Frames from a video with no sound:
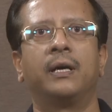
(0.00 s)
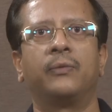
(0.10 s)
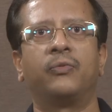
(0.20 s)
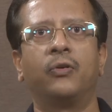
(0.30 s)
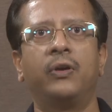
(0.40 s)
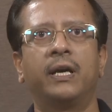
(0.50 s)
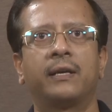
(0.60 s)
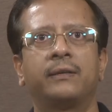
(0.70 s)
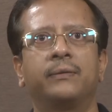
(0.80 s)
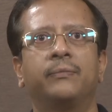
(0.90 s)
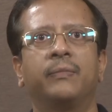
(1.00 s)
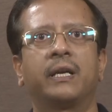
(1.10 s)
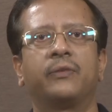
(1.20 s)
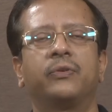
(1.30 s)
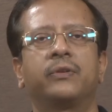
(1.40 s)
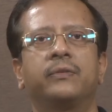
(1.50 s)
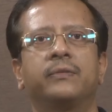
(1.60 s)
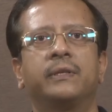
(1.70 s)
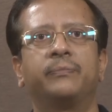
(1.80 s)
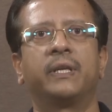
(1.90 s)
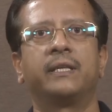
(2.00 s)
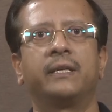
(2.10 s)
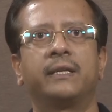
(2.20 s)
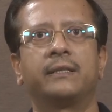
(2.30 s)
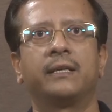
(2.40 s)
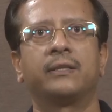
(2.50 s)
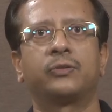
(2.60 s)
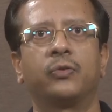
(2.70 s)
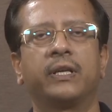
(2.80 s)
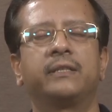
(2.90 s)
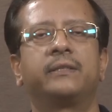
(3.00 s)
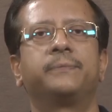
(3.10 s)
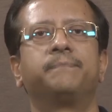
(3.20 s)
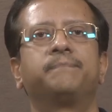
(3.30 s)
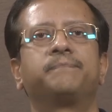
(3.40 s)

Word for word: a folder metaphor representing the storage,